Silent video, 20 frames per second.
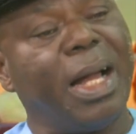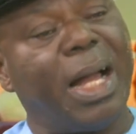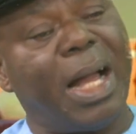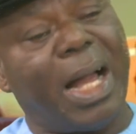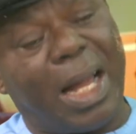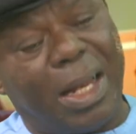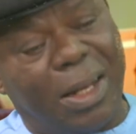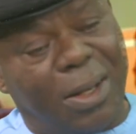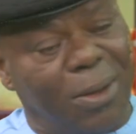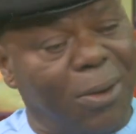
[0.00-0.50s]

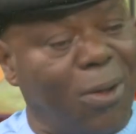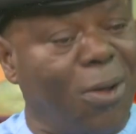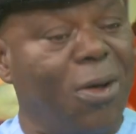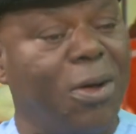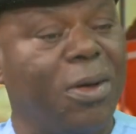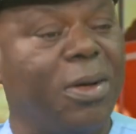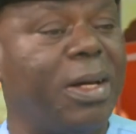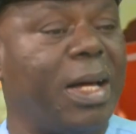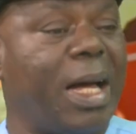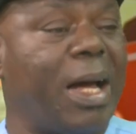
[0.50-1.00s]

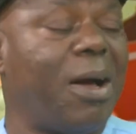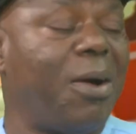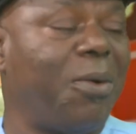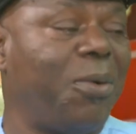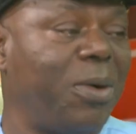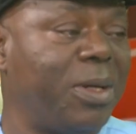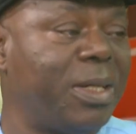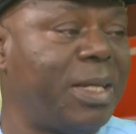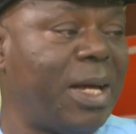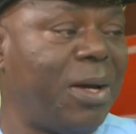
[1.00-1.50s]
along our
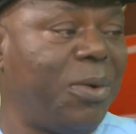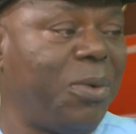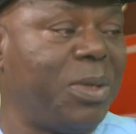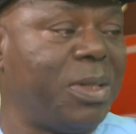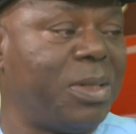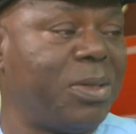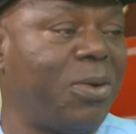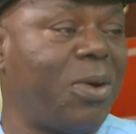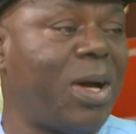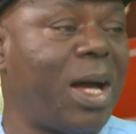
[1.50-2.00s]

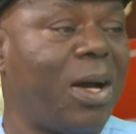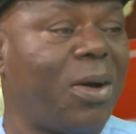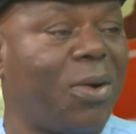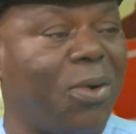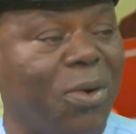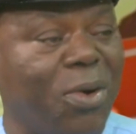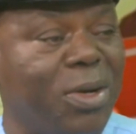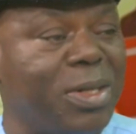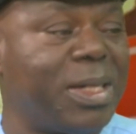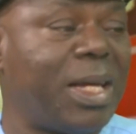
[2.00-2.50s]
waterways or
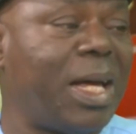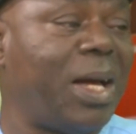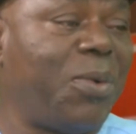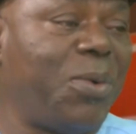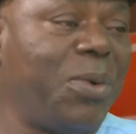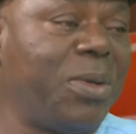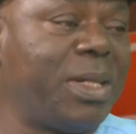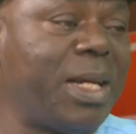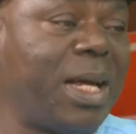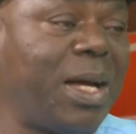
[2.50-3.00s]
across our
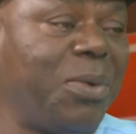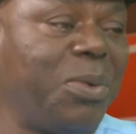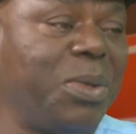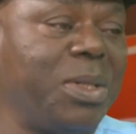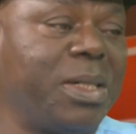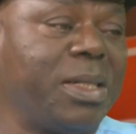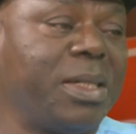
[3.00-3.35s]
waterways.